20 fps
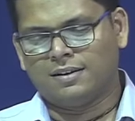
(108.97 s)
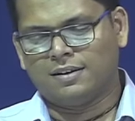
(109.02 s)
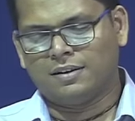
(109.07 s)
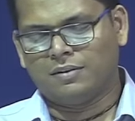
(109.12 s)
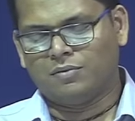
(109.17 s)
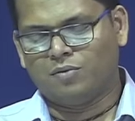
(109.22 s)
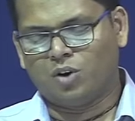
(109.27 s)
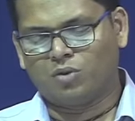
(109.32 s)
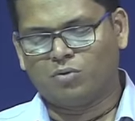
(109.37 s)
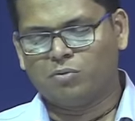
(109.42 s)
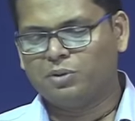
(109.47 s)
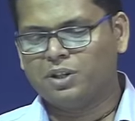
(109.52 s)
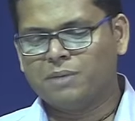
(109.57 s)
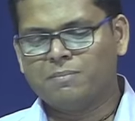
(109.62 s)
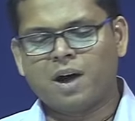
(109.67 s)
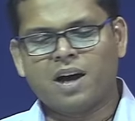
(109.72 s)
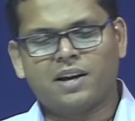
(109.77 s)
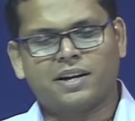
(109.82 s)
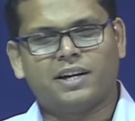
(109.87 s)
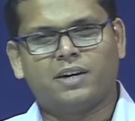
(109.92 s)
what will the
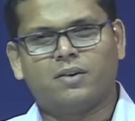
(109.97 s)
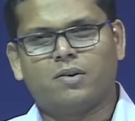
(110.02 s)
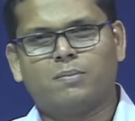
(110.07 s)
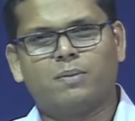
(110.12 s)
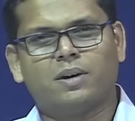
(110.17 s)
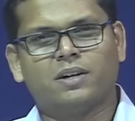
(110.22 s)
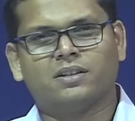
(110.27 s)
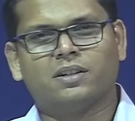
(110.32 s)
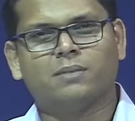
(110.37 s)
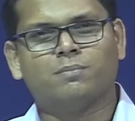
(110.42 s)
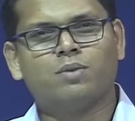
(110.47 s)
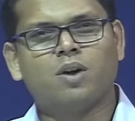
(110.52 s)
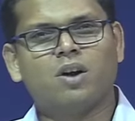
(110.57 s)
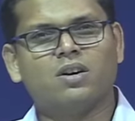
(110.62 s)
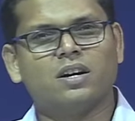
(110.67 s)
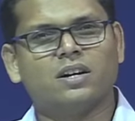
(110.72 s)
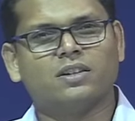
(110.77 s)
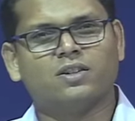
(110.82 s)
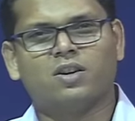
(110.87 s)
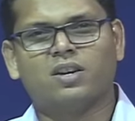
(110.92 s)
market of a particular
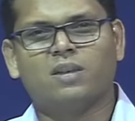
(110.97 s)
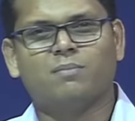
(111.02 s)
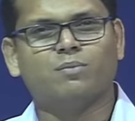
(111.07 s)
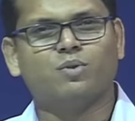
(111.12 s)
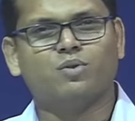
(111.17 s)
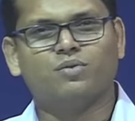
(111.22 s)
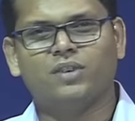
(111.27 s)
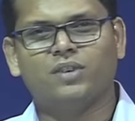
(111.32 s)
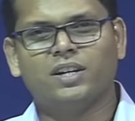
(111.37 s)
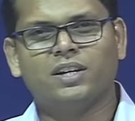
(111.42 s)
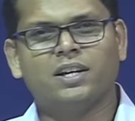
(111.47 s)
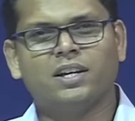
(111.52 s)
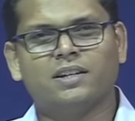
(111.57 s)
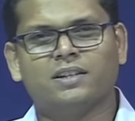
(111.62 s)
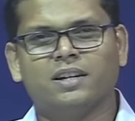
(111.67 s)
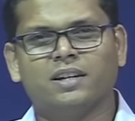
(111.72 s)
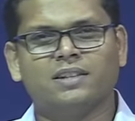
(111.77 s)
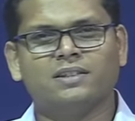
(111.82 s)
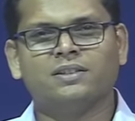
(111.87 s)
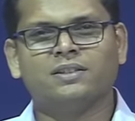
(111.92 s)
product or a movie,
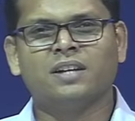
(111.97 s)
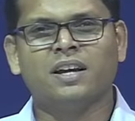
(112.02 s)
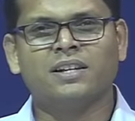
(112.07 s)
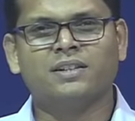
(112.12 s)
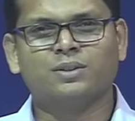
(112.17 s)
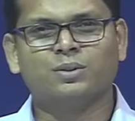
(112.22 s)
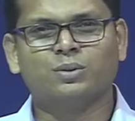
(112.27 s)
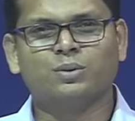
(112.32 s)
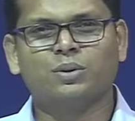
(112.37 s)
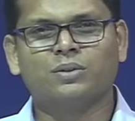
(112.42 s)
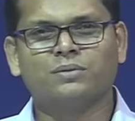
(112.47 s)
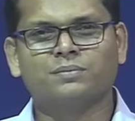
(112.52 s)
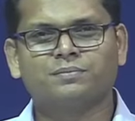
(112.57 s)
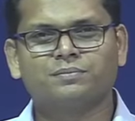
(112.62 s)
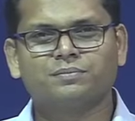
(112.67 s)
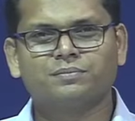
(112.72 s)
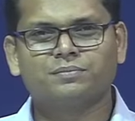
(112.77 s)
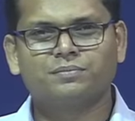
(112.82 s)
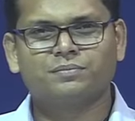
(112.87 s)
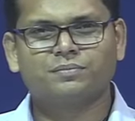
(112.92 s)
and so on.
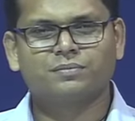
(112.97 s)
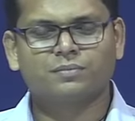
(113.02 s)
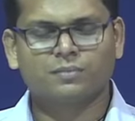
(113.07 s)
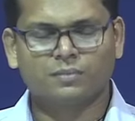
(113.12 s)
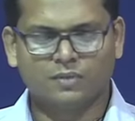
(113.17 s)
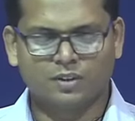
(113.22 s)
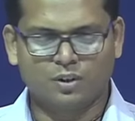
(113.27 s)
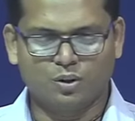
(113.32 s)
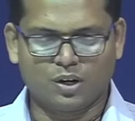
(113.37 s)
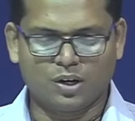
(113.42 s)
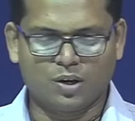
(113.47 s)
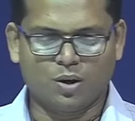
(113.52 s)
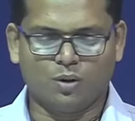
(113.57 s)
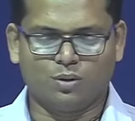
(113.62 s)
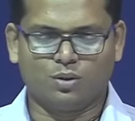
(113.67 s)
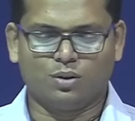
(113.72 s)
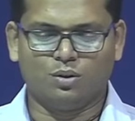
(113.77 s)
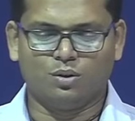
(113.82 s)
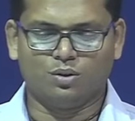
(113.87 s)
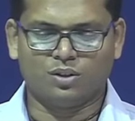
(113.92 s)
You can
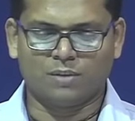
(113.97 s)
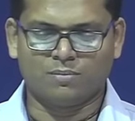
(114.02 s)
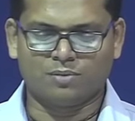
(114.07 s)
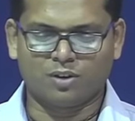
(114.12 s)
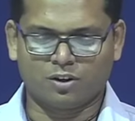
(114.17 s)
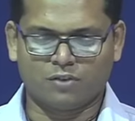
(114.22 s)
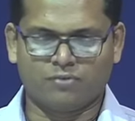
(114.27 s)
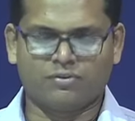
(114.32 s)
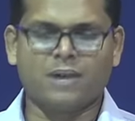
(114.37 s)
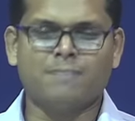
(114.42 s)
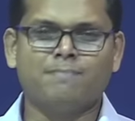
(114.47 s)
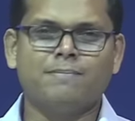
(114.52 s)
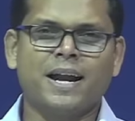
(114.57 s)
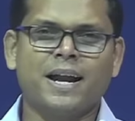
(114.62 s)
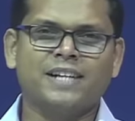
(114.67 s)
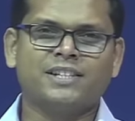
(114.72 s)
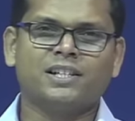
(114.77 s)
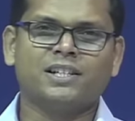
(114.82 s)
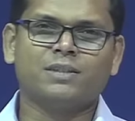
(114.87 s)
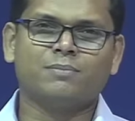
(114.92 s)
also do some sort of
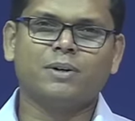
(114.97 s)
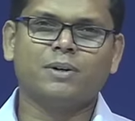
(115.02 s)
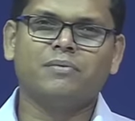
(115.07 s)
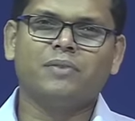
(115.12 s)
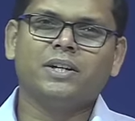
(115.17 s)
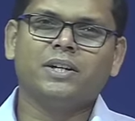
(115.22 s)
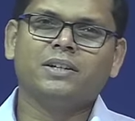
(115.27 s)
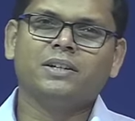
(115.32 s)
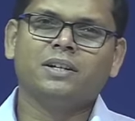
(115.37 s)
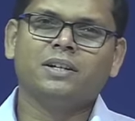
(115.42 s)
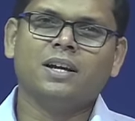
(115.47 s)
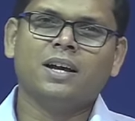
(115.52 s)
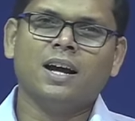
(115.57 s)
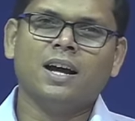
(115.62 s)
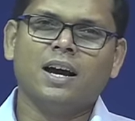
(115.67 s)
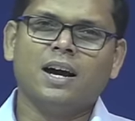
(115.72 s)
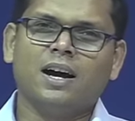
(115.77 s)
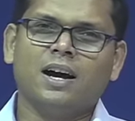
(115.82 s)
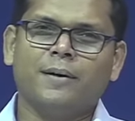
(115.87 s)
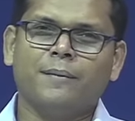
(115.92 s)
comparisons between
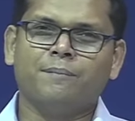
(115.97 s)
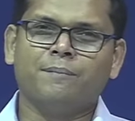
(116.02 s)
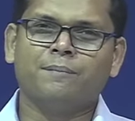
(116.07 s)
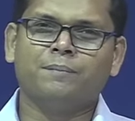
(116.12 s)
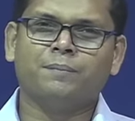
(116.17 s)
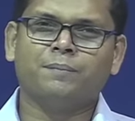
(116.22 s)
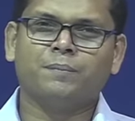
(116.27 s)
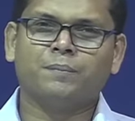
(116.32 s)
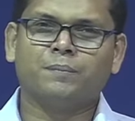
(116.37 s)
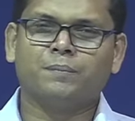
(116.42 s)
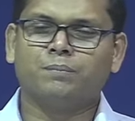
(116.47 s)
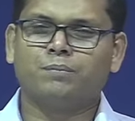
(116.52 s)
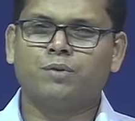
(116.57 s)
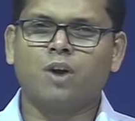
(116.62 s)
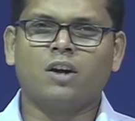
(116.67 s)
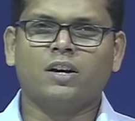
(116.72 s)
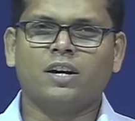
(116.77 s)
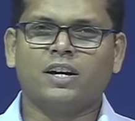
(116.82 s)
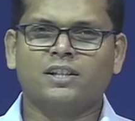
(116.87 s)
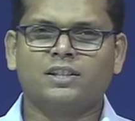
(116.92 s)

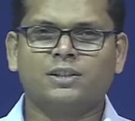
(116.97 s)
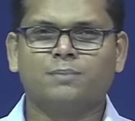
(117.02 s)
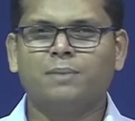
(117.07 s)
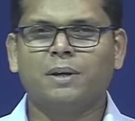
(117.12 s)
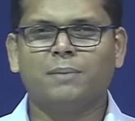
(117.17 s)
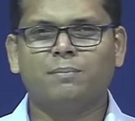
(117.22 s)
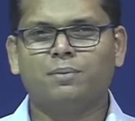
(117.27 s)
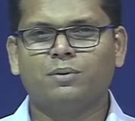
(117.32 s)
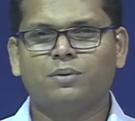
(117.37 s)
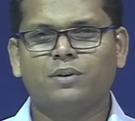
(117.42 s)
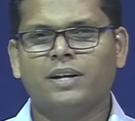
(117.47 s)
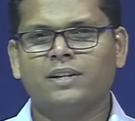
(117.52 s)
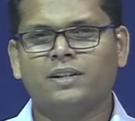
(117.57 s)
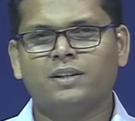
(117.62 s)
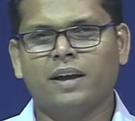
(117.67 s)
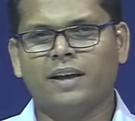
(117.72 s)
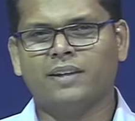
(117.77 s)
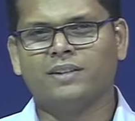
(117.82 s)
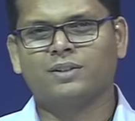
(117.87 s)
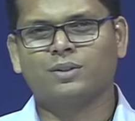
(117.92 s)
products, people,
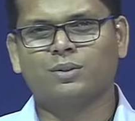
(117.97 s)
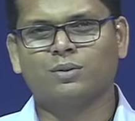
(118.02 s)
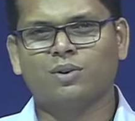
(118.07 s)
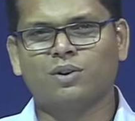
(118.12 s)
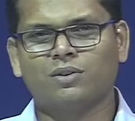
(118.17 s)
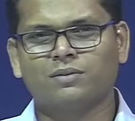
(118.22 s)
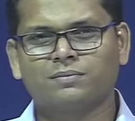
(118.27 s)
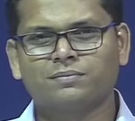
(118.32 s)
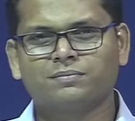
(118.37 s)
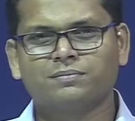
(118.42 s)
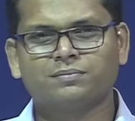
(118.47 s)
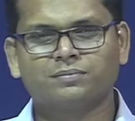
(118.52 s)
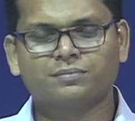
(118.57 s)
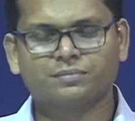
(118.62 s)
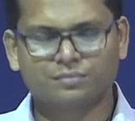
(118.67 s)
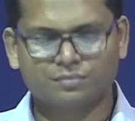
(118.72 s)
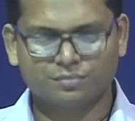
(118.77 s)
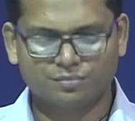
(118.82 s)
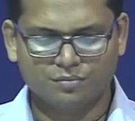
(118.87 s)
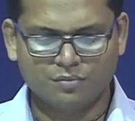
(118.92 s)
and so on.
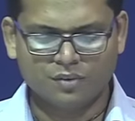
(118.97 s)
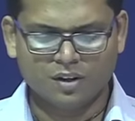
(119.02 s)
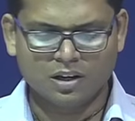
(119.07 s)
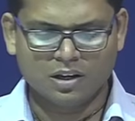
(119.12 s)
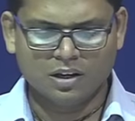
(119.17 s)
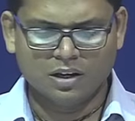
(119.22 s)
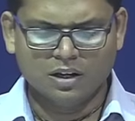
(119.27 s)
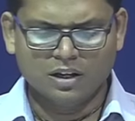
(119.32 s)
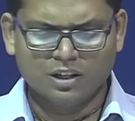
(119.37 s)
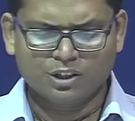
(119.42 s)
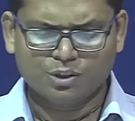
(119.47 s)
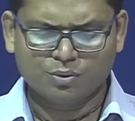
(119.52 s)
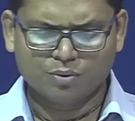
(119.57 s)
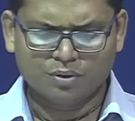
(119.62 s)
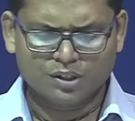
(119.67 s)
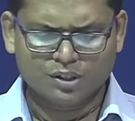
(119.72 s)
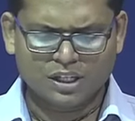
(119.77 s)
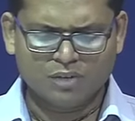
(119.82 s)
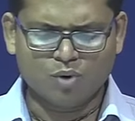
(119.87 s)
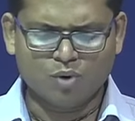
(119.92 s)
So we will
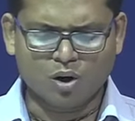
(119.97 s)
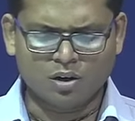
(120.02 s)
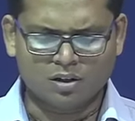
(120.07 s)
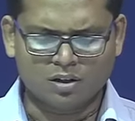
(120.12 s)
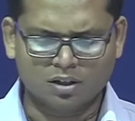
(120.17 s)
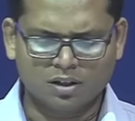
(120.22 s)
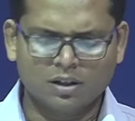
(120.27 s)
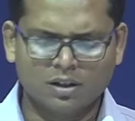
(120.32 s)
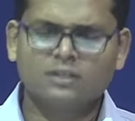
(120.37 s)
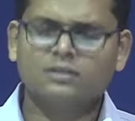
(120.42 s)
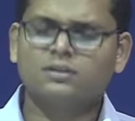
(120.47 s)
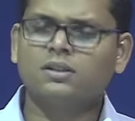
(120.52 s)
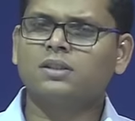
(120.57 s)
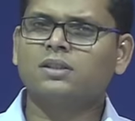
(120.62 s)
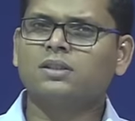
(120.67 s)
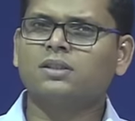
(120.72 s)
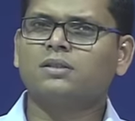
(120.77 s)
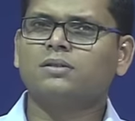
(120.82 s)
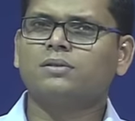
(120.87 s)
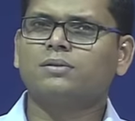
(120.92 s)
see what
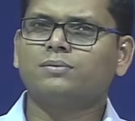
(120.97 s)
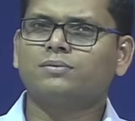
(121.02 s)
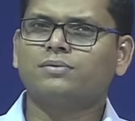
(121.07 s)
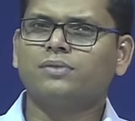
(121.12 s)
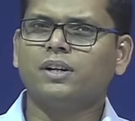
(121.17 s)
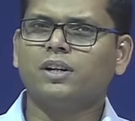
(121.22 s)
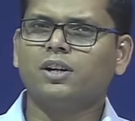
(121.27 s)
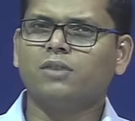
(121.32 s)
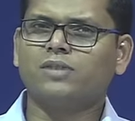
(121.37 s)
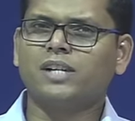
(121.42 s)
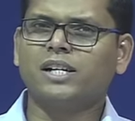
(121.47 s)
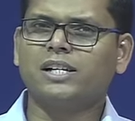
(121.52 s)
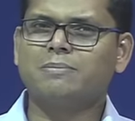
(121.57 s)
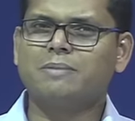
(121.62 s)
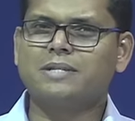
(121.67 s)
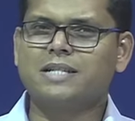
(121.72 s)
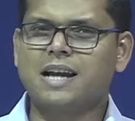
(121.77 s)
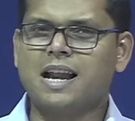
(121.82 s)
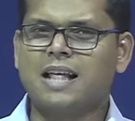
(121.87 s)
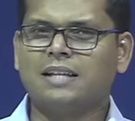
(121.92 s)
this field of
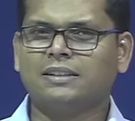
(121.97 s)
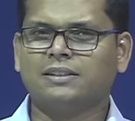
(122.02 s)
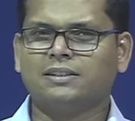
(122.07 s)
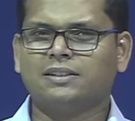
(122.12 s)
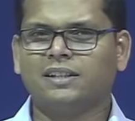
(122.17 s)
sentiment analysis